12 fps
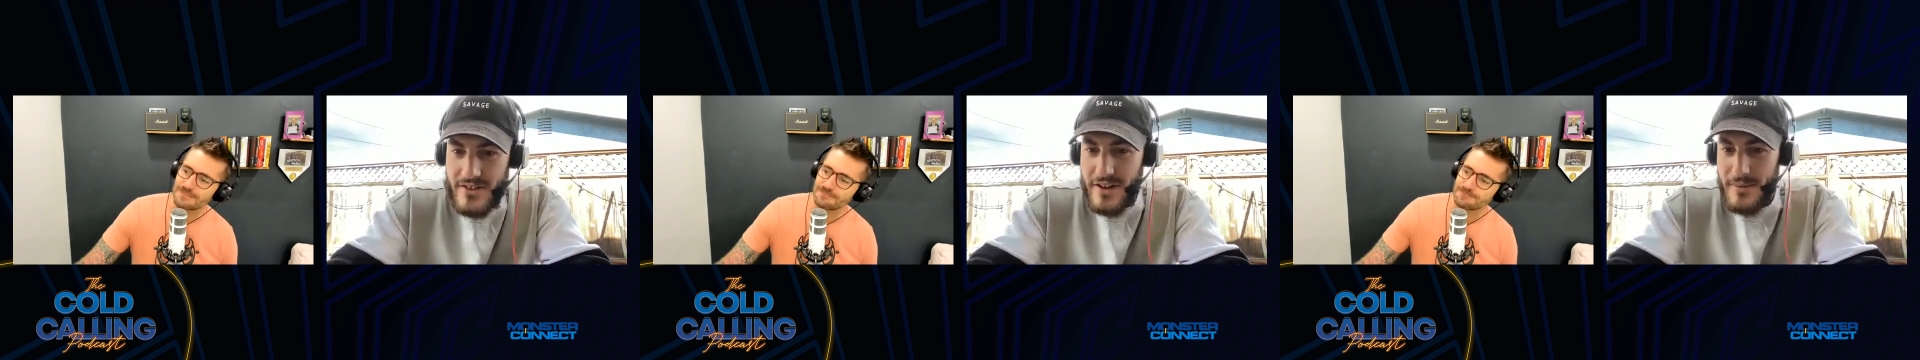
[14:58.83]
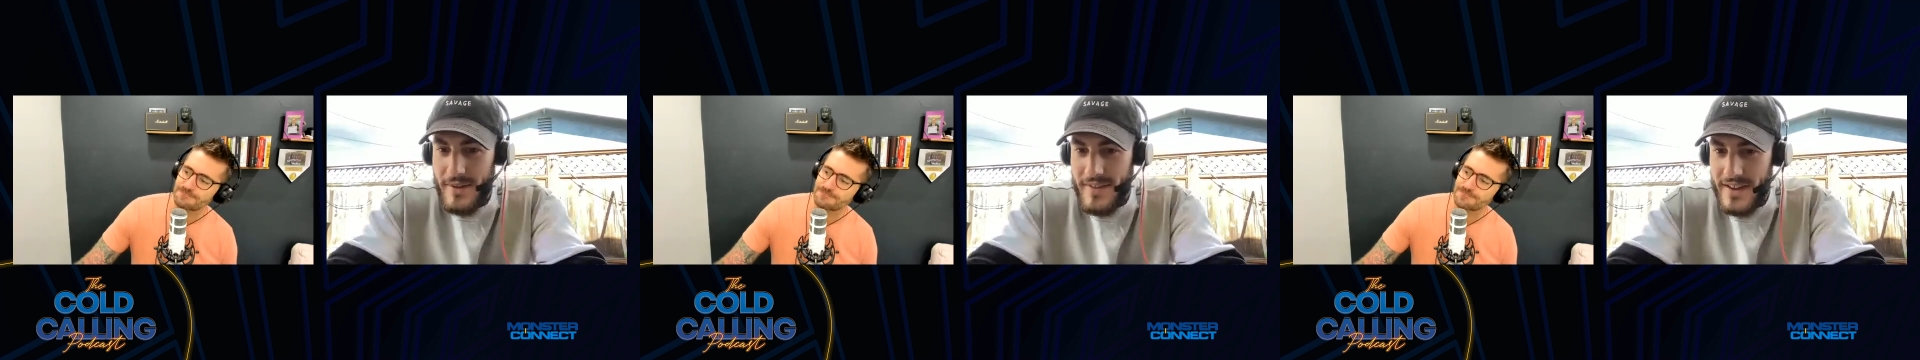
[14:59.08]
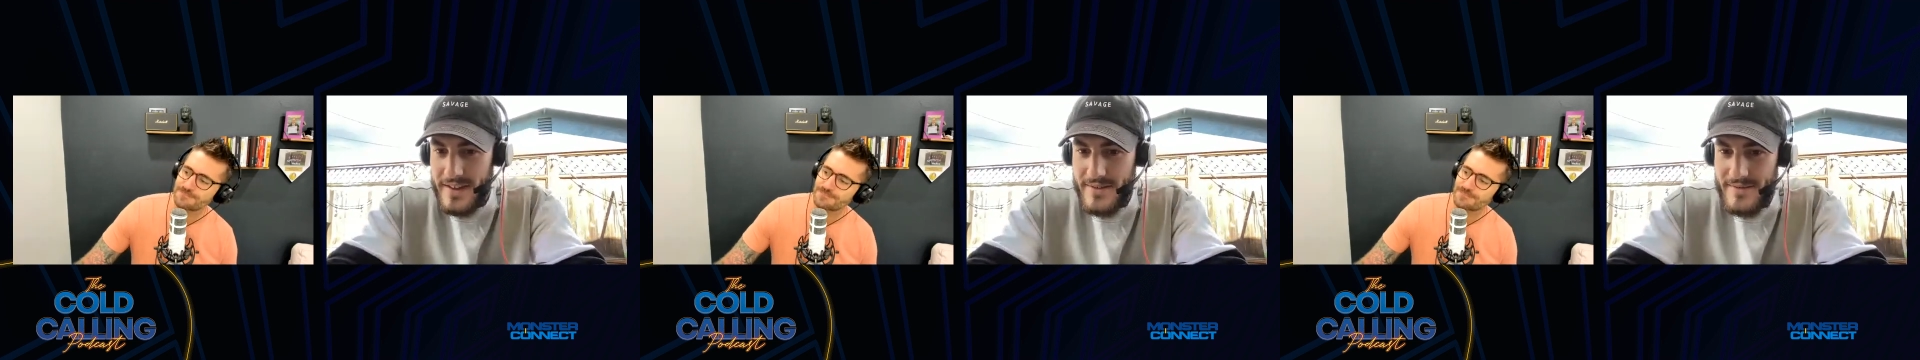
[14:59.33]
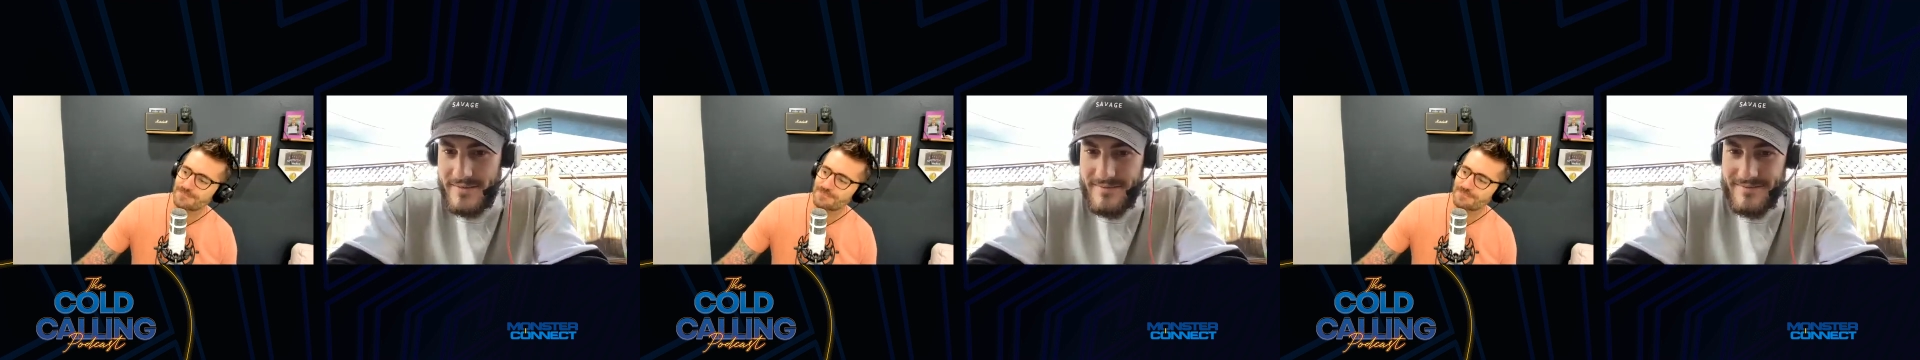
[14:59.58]
Speaker 1: sorry about that
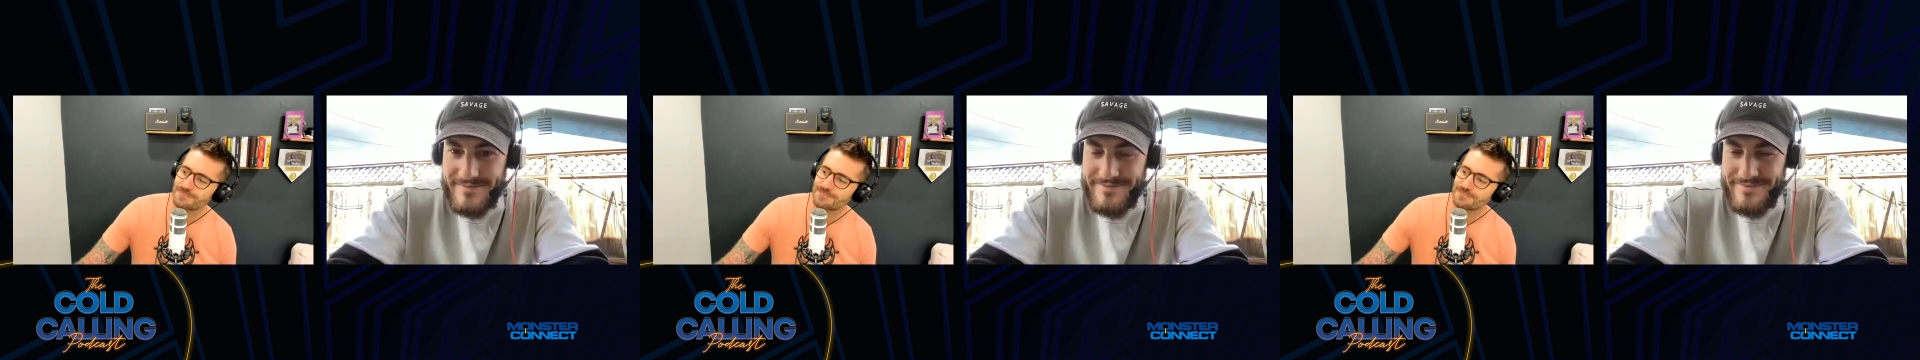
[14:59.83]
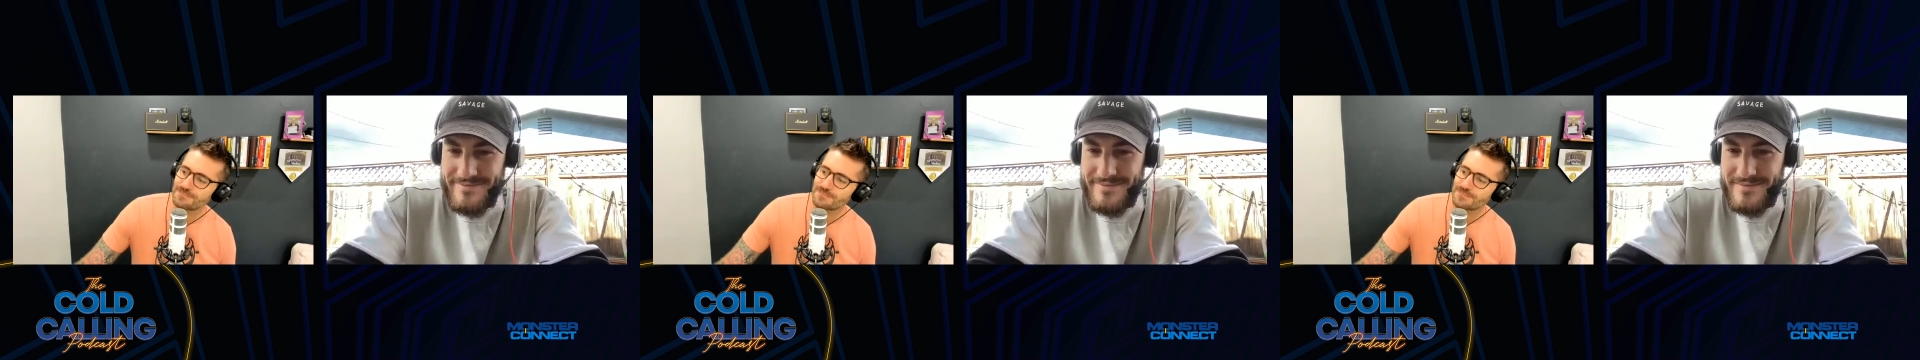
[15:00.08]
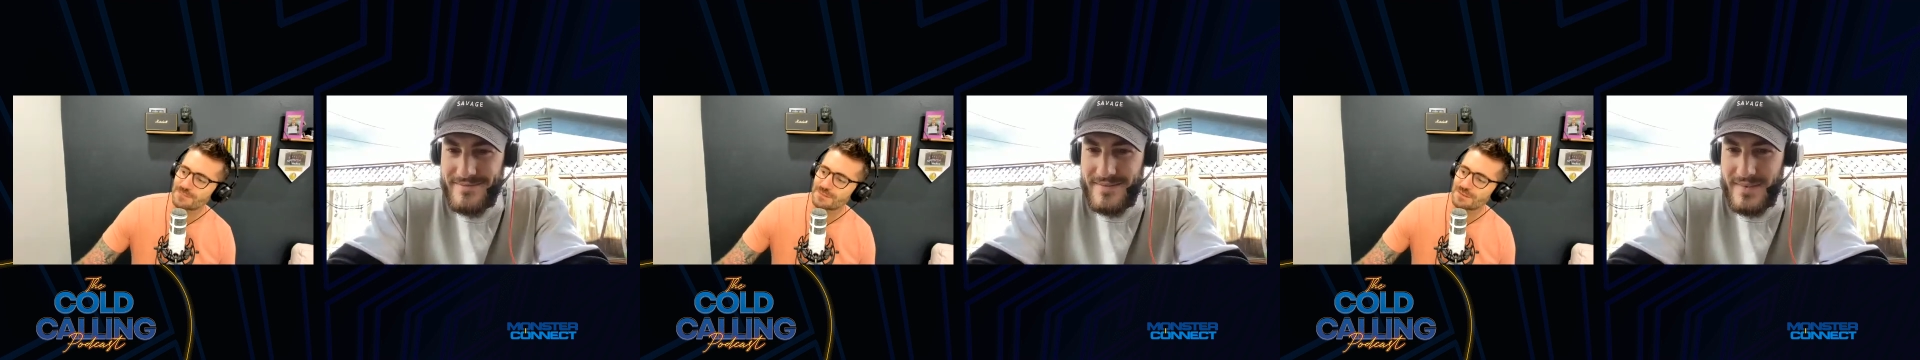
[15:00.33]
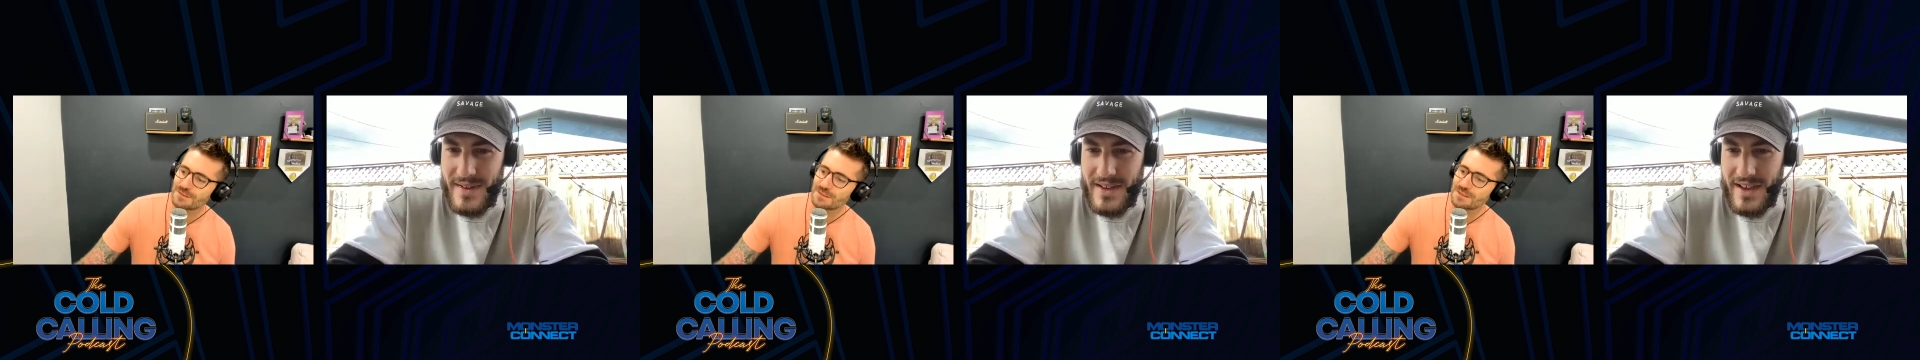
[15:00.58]

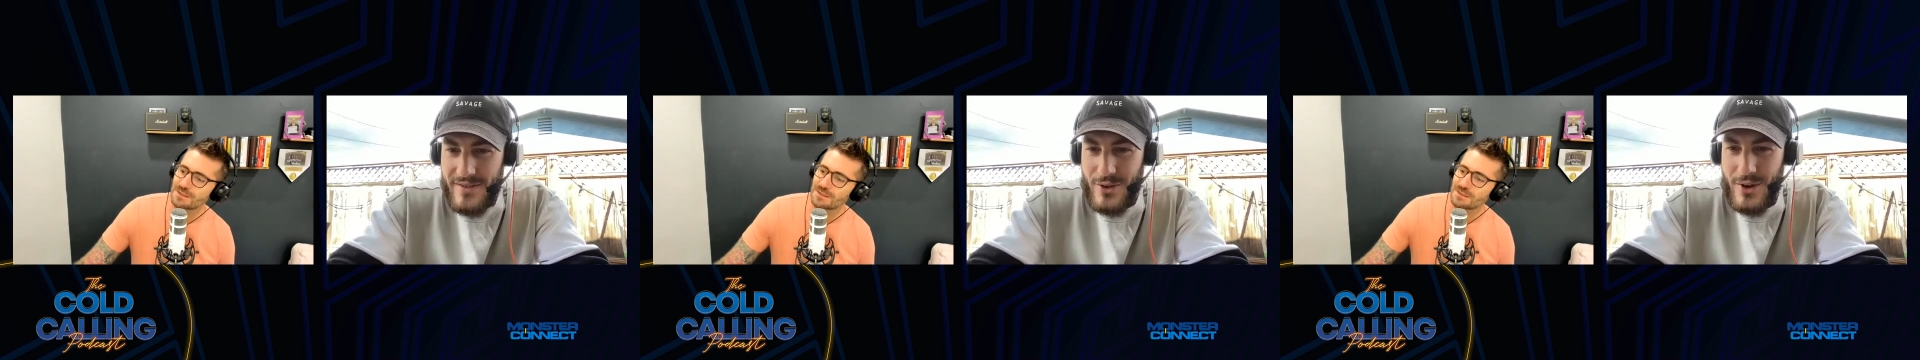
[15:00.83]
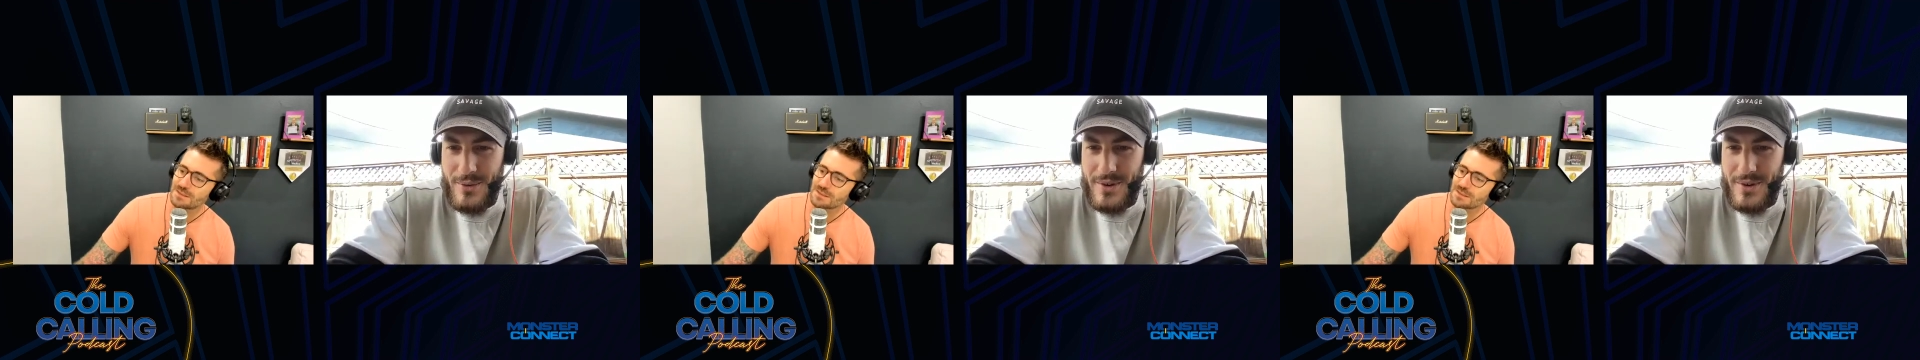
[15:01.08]
have a great